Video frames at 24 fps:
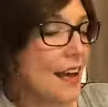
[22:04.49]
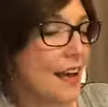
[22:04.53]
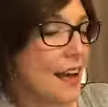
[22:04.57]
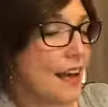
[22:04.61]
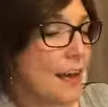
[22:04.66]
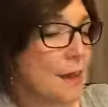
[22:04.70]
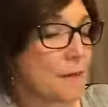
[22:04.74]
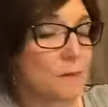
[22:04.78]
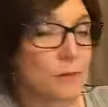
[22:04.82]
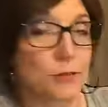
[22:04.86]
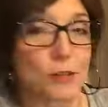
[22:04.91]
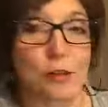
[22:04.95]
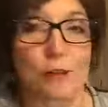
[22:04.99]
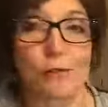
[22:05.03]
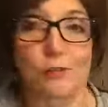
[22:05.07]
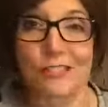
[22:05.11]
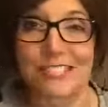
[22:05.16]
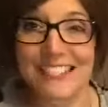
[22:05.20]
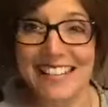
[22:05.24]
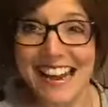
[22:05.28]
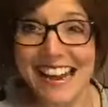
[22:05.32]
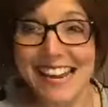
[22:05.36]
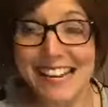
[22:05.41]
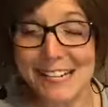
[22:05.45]
Um, so
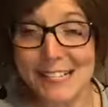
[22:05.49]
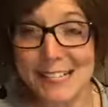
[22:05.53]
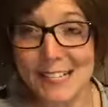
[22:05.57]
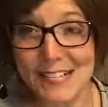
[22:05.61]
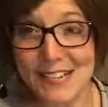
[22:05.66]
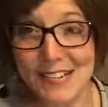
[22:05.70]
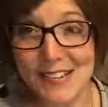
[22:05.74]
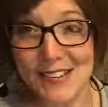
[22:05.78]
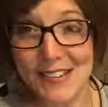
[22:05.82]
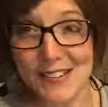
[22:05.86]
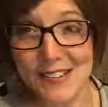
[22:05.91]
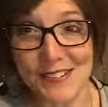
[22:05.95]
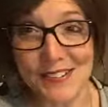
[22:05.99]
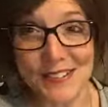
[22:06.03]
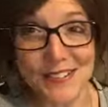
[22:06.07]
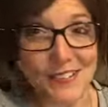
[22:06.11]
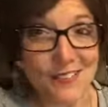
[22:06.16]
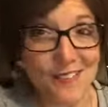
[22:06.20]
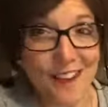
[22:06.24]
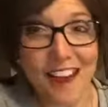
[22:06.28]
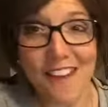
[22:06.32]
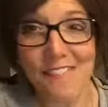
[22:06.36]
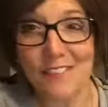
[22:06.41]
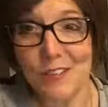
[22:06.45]
stay tuned.
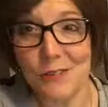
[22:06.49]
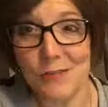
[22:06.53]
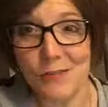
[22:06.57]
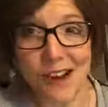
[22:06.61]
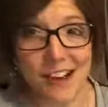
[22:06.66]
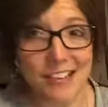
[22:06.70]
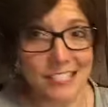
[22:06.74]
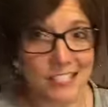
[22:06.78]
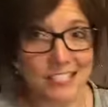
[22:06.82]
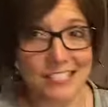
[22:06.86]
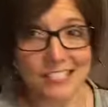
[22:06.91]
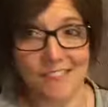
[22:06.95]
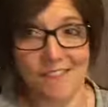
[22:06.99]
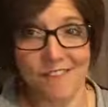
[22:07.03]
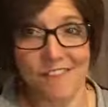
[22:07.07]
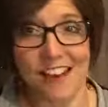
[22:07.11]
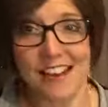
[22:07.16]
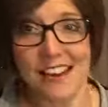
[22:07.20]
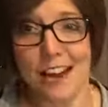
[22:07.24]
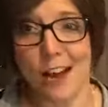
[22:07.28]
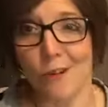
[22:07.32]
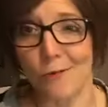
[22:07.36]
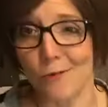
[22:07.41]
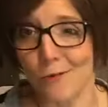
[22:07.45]
You have to watch to
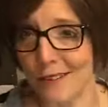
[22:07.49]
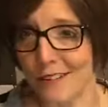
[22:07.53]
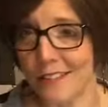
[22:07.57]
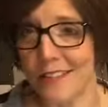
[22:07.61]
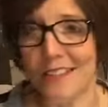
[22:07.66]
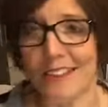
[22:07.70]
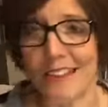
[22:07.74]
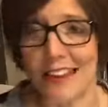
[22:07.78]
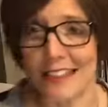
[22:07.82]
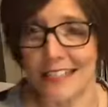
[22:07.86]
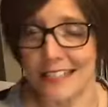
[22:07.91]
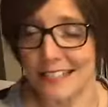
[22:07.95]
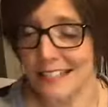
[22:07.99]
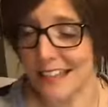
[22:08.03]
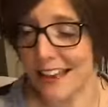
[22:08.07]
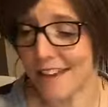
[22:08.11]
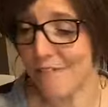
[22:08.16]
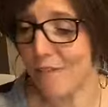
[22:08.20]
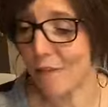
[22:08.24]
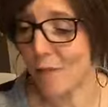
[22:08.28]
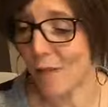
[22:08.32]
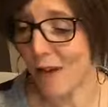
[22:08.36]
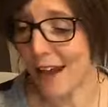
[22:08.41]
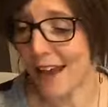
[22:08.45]
find out when the next
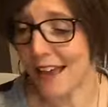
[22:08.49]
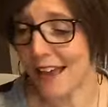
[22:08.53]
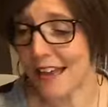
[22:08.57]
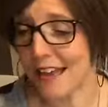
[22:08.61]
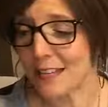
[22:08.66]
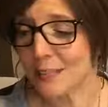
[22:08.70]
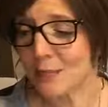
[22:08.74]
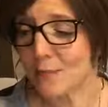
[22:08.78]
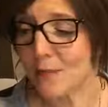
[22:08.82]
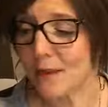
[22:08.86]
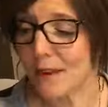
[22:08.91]
giveaway is.